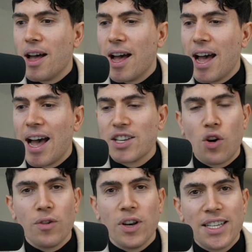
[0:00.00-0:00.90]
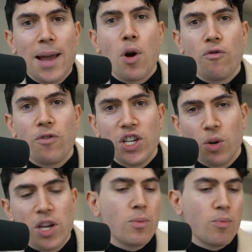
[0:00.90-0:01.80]
has often a demo feature
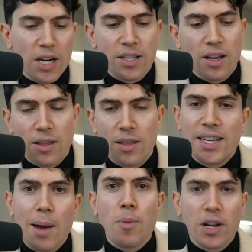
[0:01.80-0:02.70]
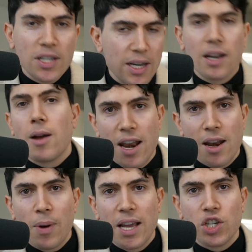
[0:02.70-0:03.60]
where you can press the demo button and
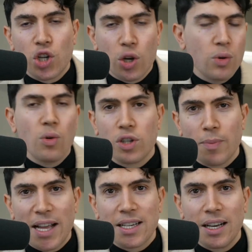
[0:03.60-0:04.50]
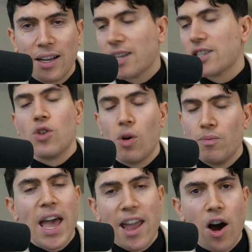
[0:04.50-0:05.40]
it plays a tune automatically. And that's not
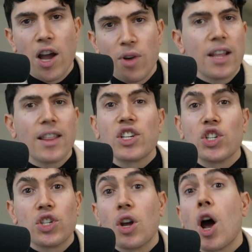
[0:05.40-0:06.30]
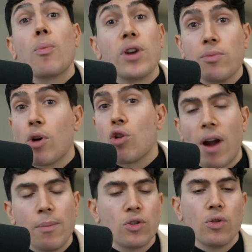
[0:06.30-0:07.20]
AI really, that's just a
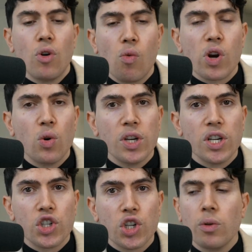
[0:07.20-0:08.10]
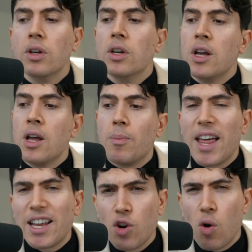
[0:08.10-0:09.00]
pre-programmed or recorded tune. But
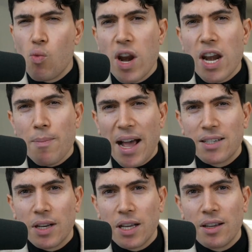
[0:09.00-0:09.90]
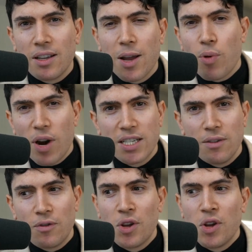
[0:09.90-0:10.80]
that's not really massively
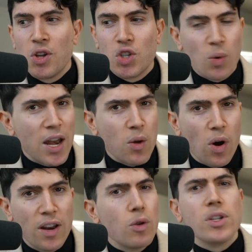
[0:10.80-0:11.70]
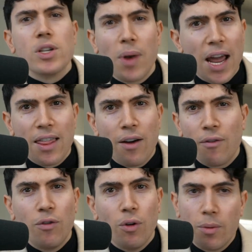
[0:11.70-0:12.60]
impressive to anyone if you were to play
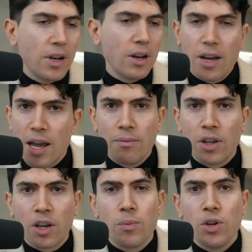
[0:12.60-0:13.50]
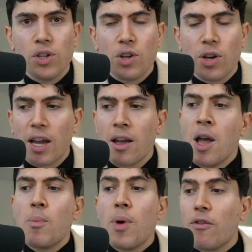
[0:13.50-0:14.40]
that for them and like, yeah, the computer's doing it.
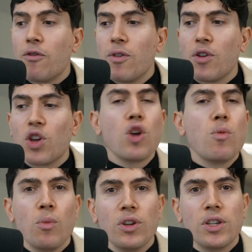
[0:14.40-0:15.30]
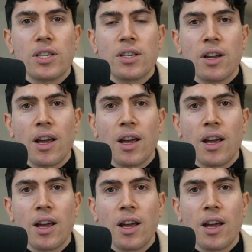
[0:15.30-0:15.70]
But if a human was